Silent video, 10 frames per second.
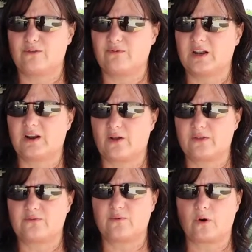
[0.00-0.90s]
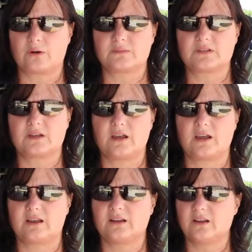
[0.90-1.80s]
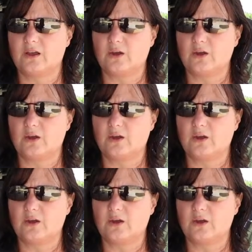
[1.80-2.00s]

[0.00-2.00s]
you fill out all the forms, and